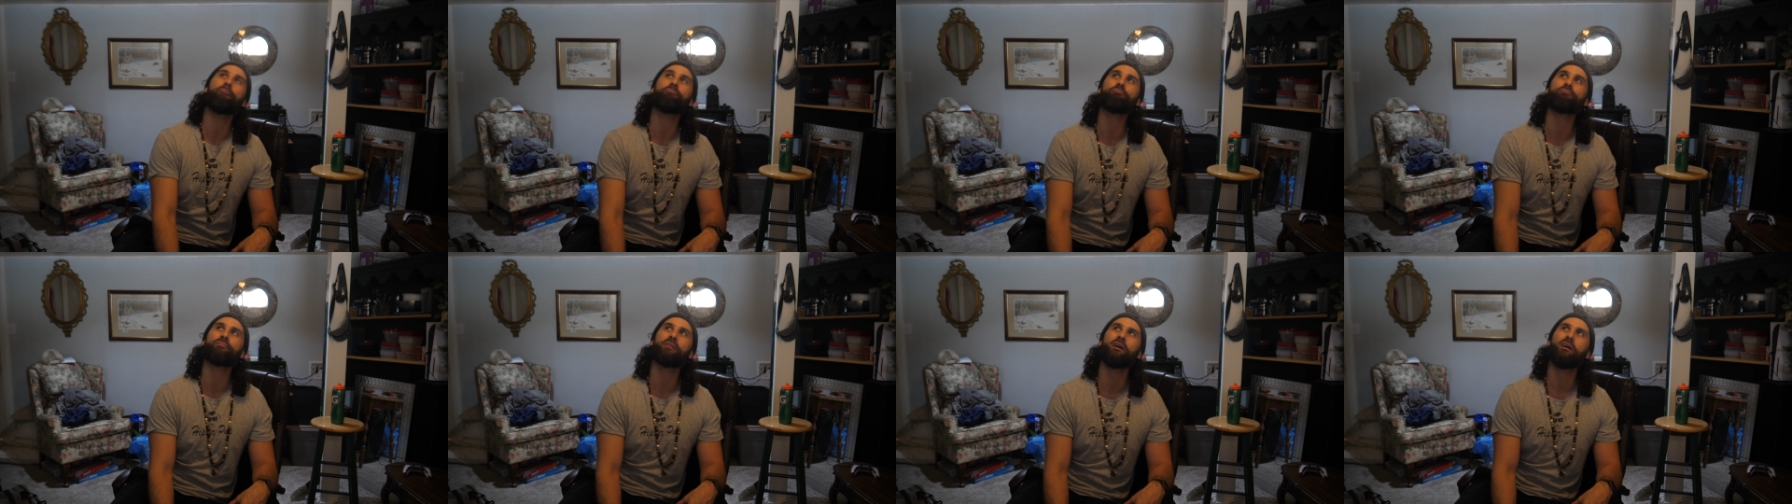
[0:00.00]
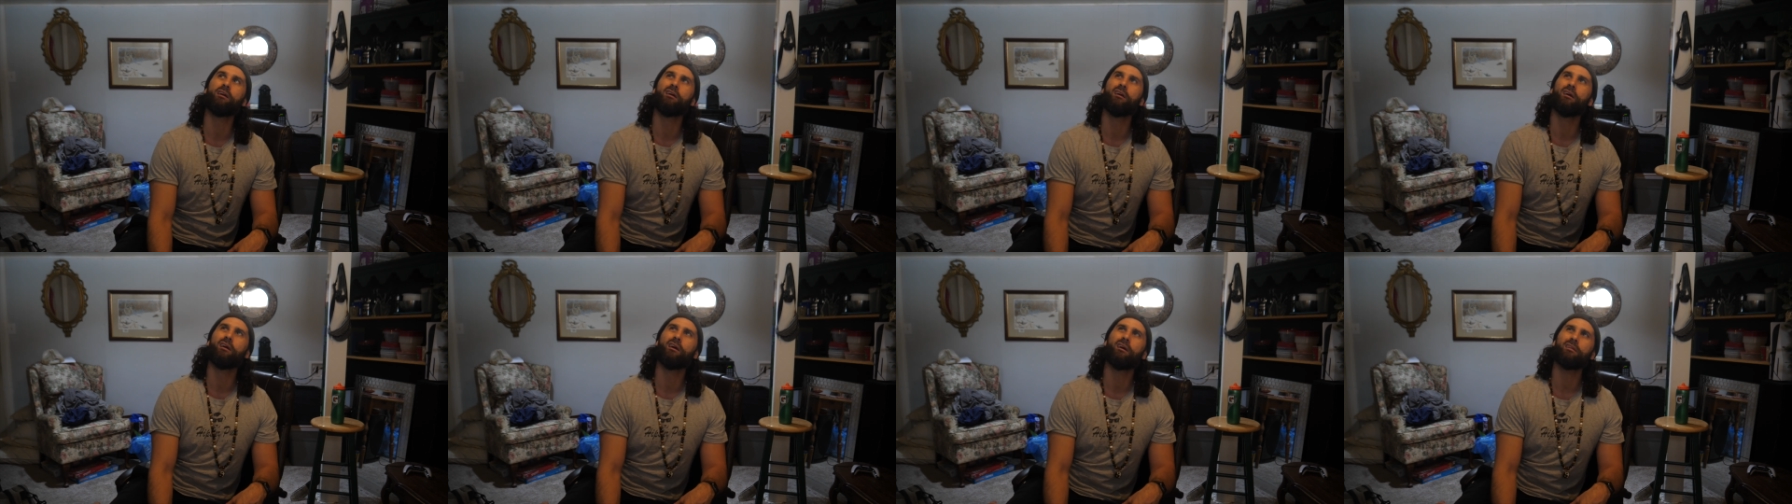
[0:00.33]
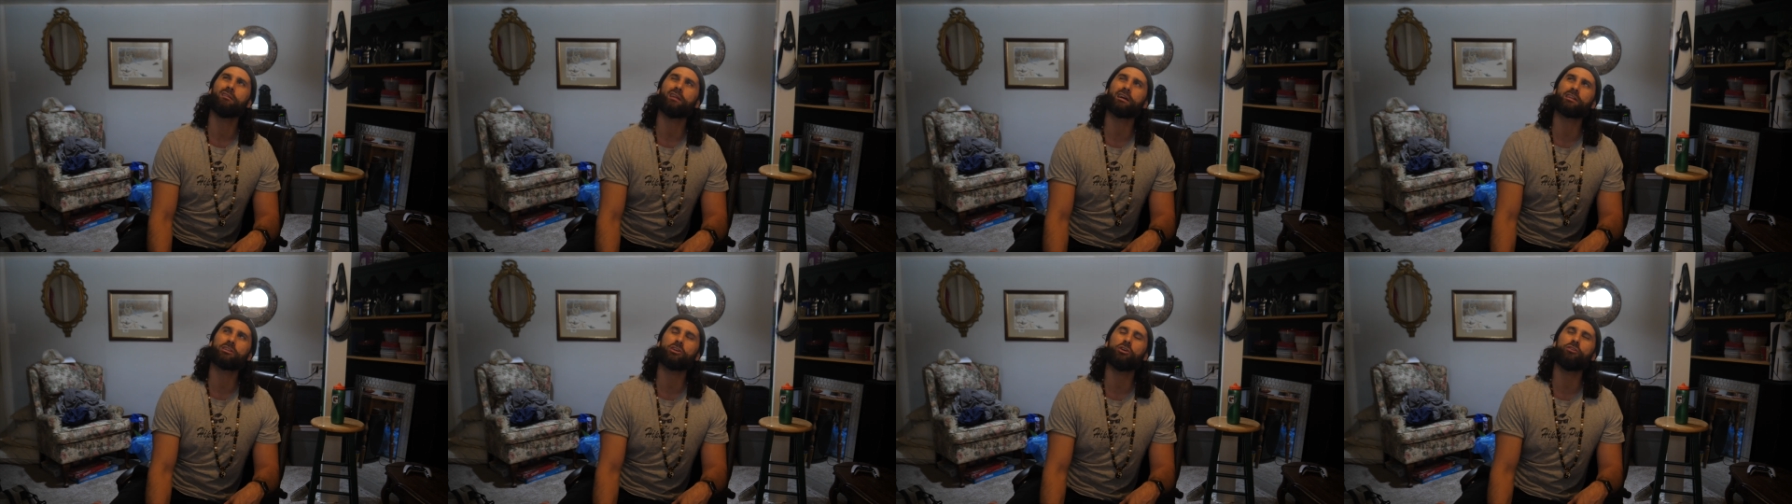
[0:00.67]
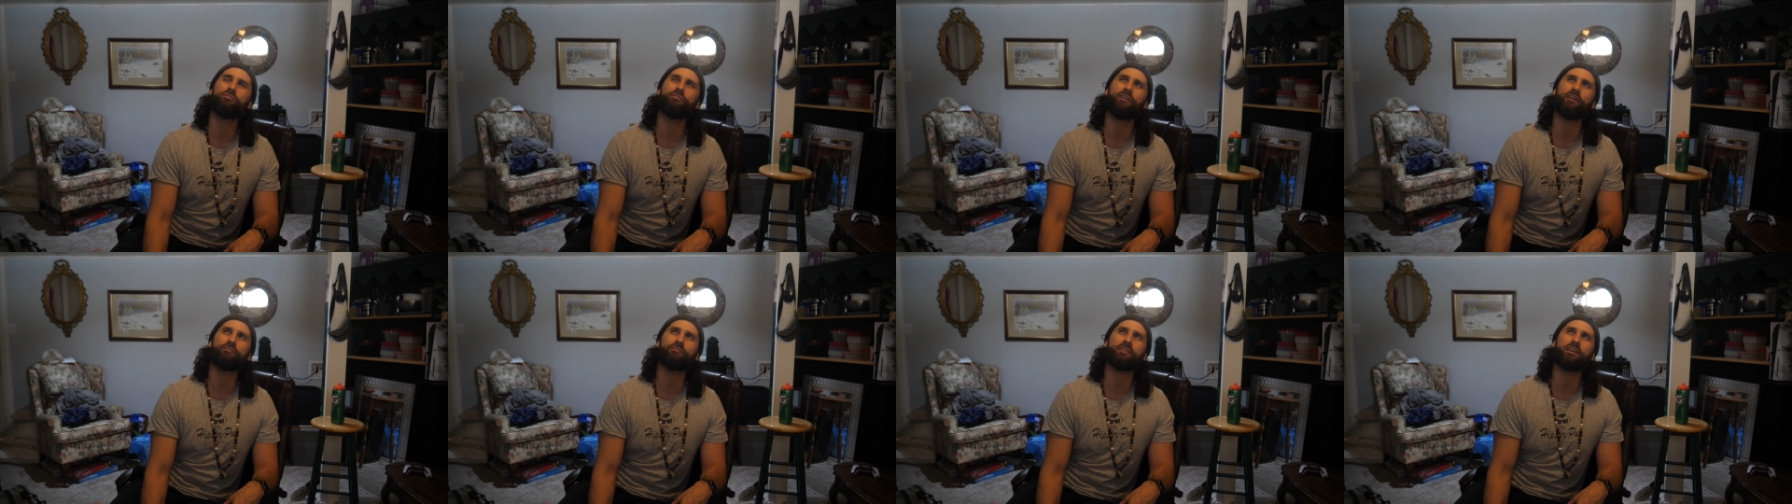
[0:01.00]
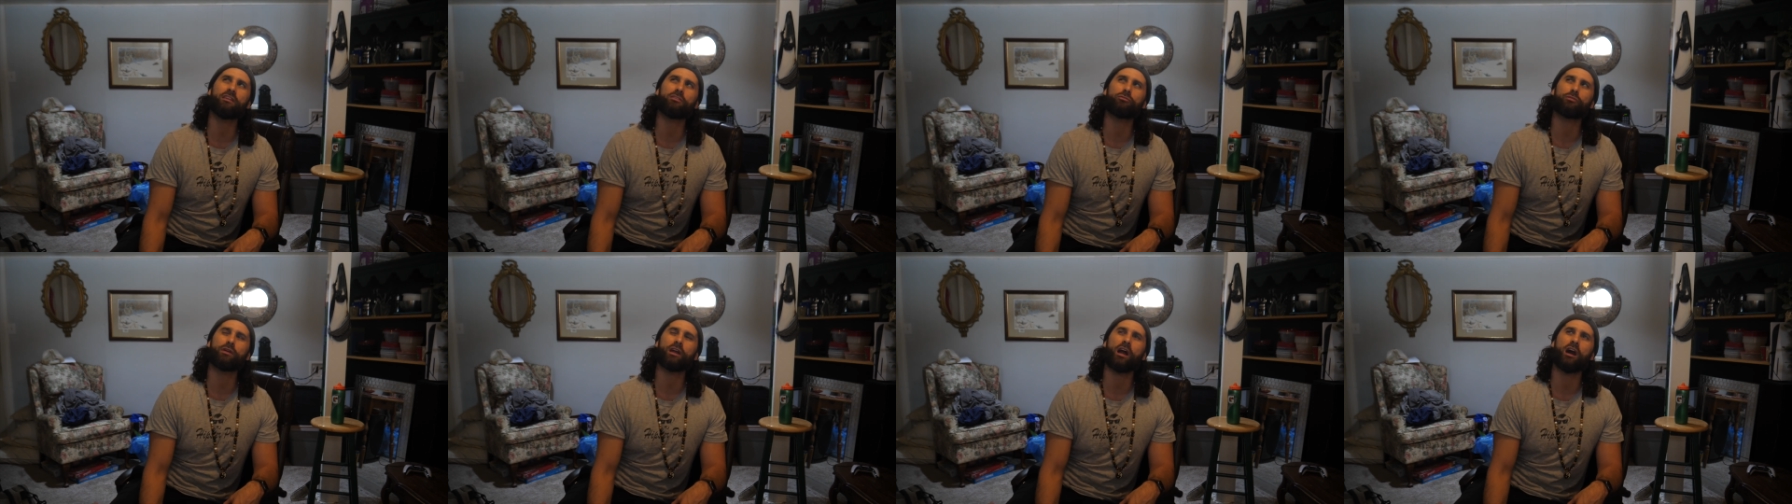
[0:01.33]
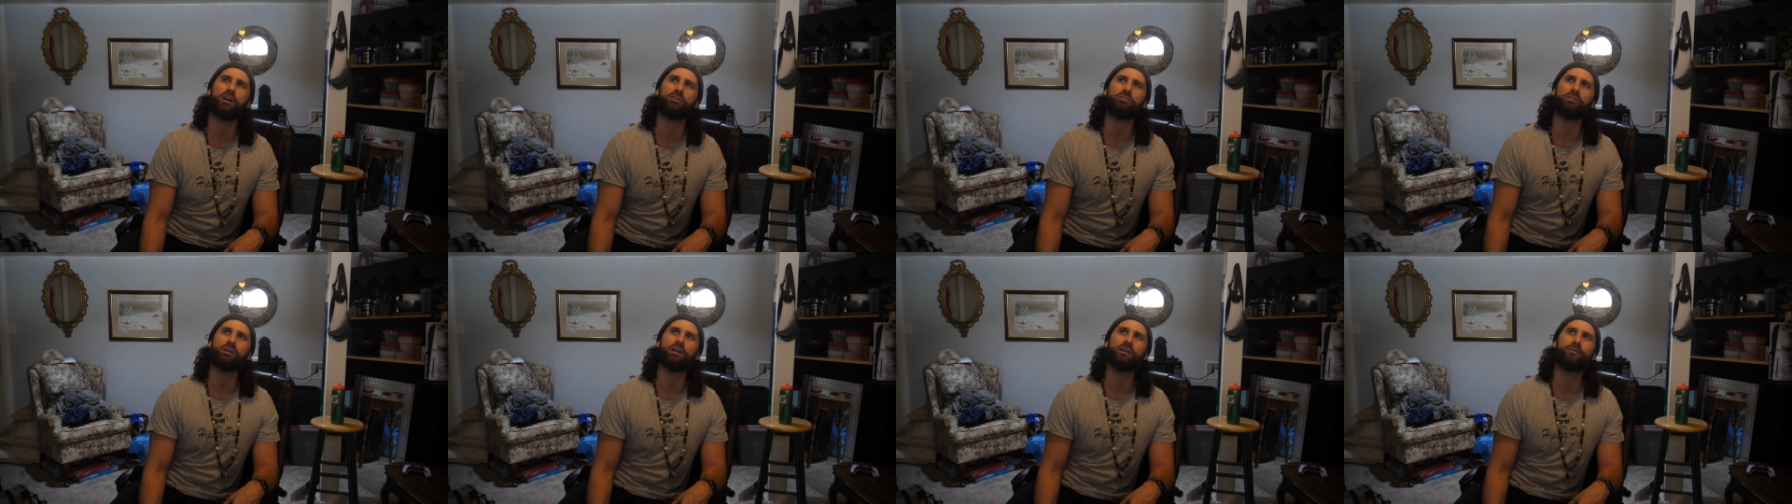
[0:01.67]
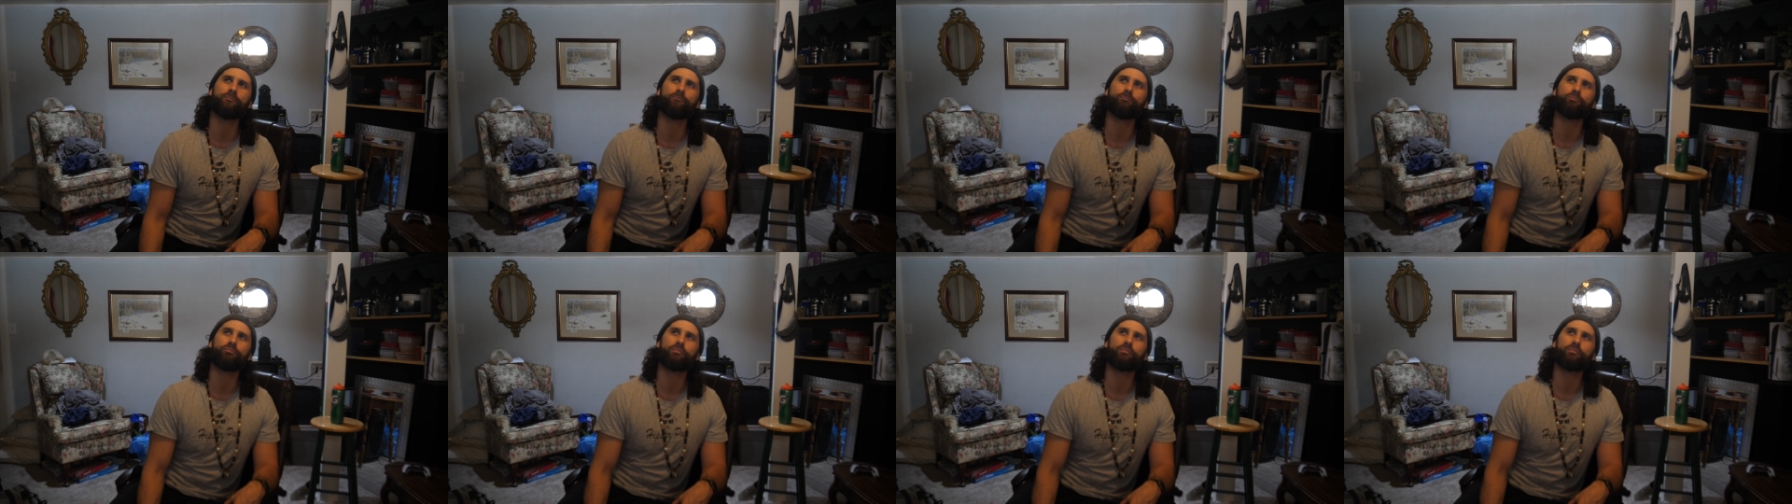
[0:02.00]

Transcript: Uh, like 250, 300.